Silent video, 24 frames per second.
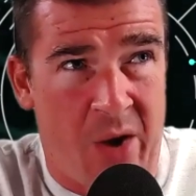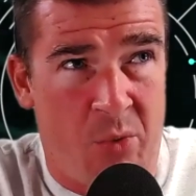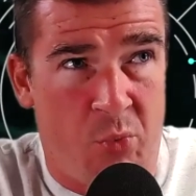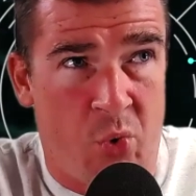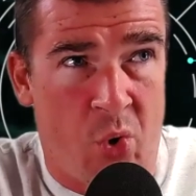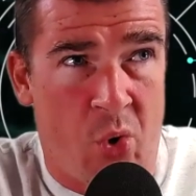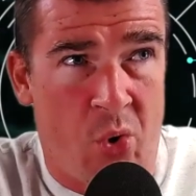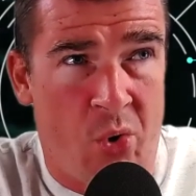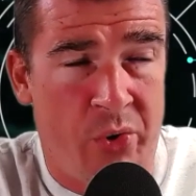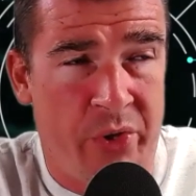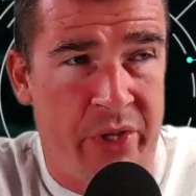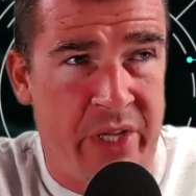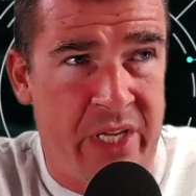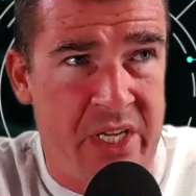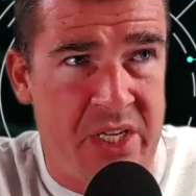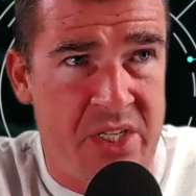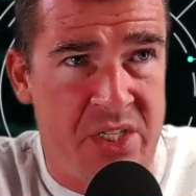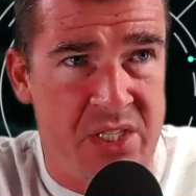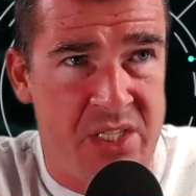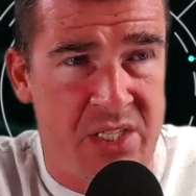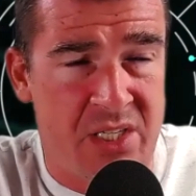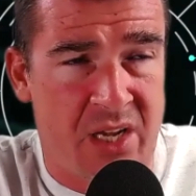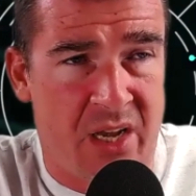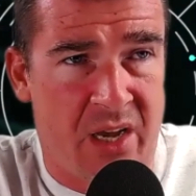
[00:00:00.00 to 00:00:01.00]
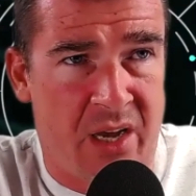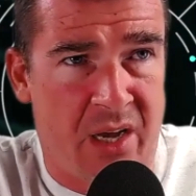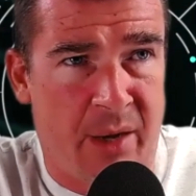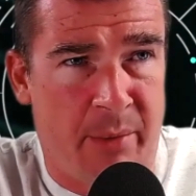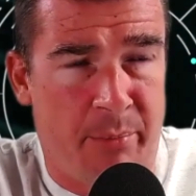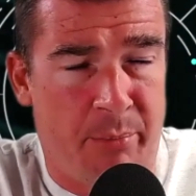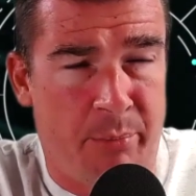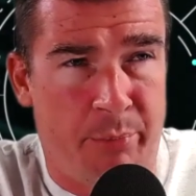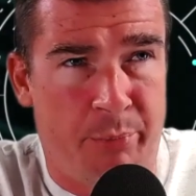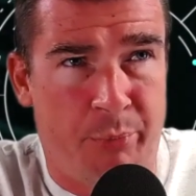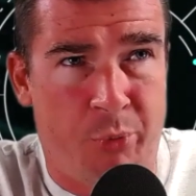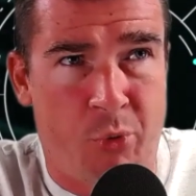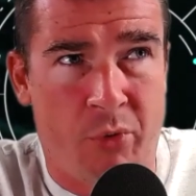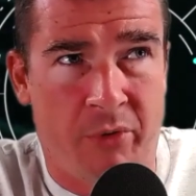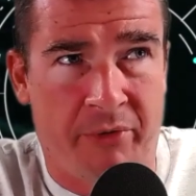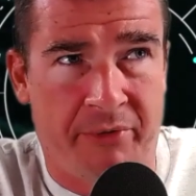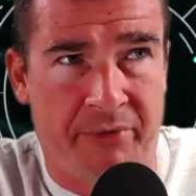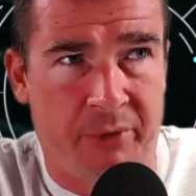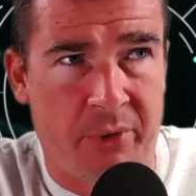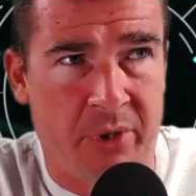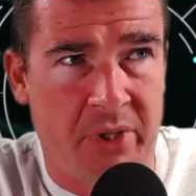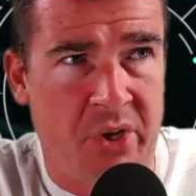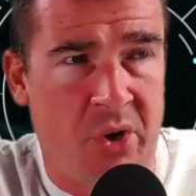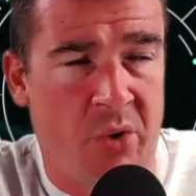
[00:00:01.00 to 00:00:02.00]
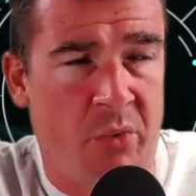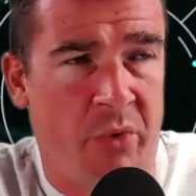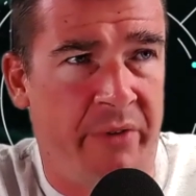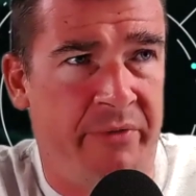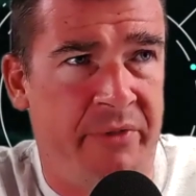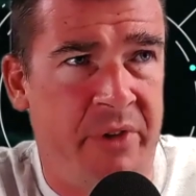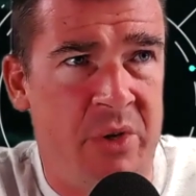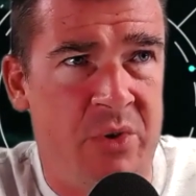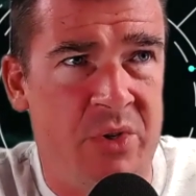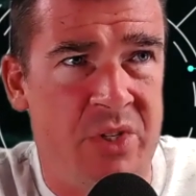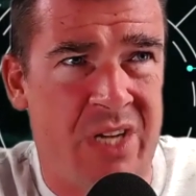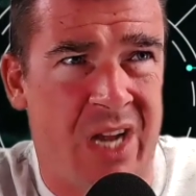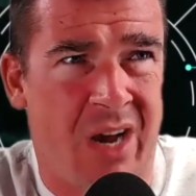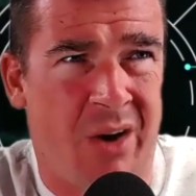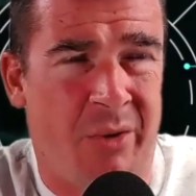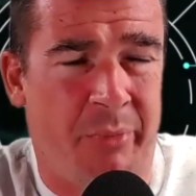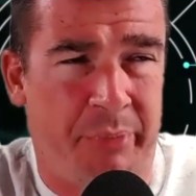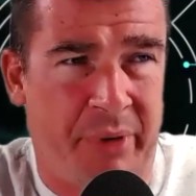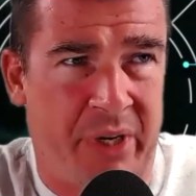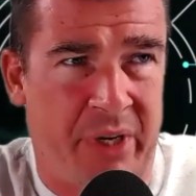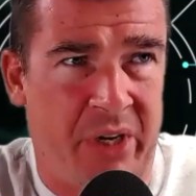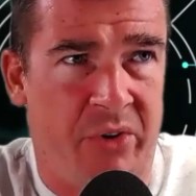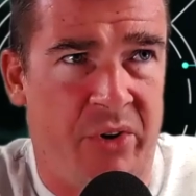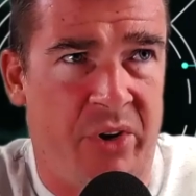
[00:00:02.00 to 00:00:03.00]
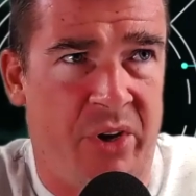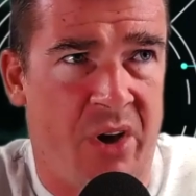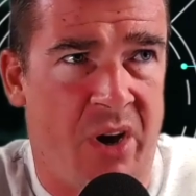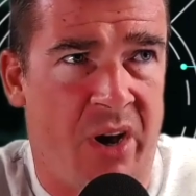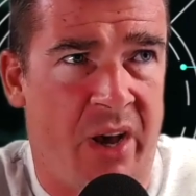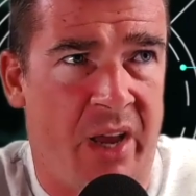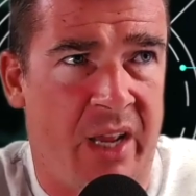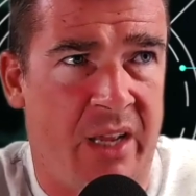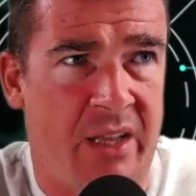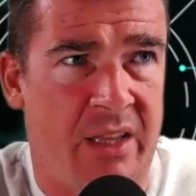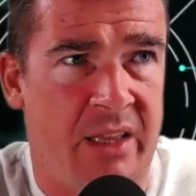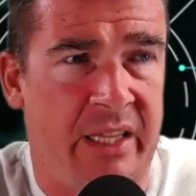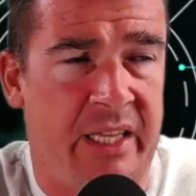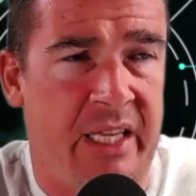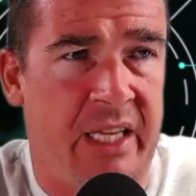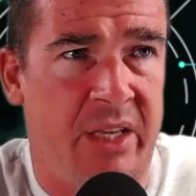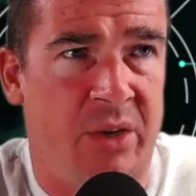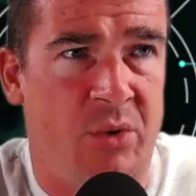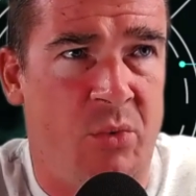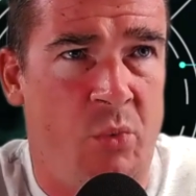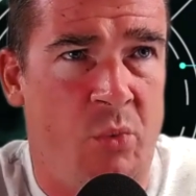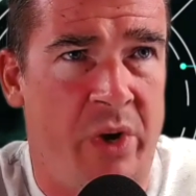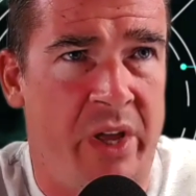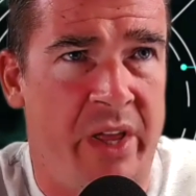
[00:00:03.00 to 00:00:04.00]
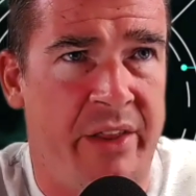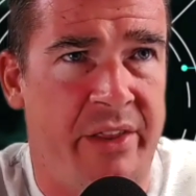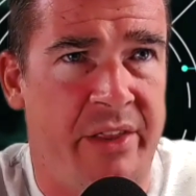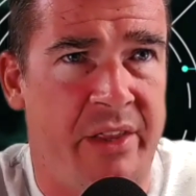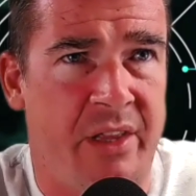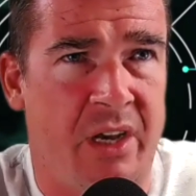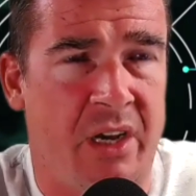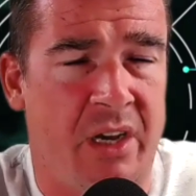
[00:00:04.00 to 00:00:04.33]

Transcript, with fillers: roll these uh, portfolio reviews out periodically with